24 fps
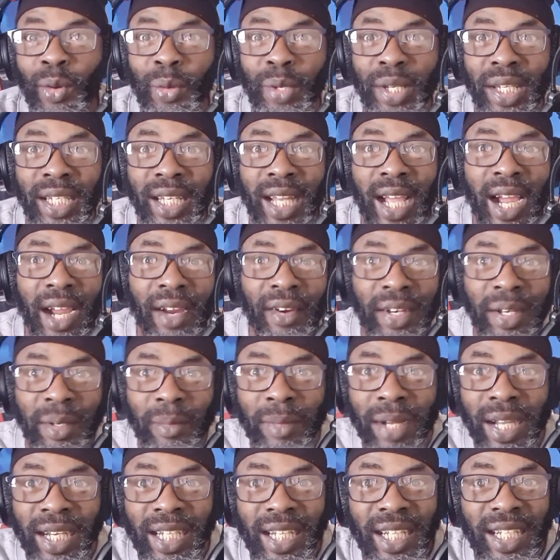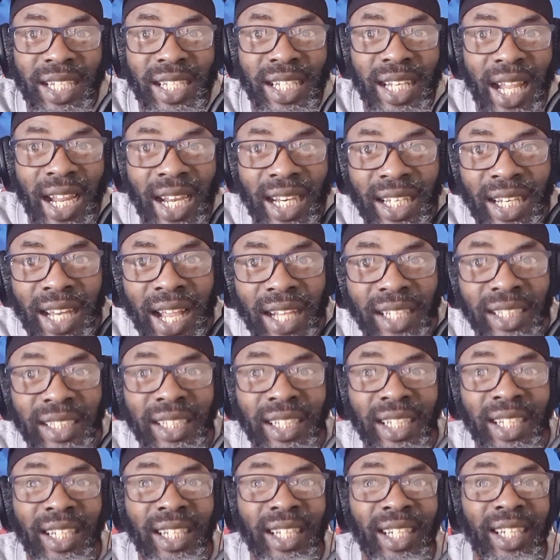queen or anybody else like that.
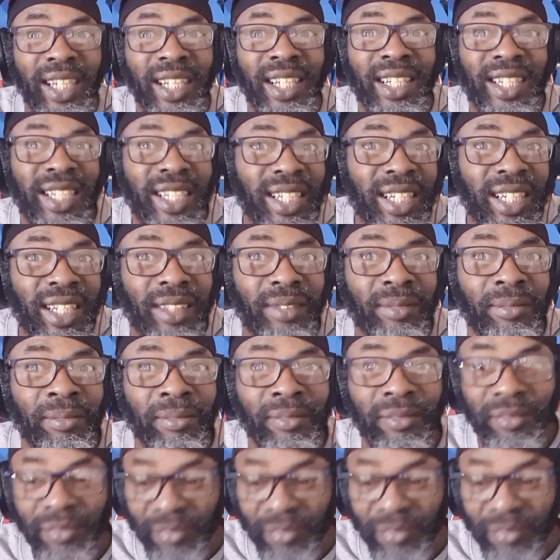You know, see,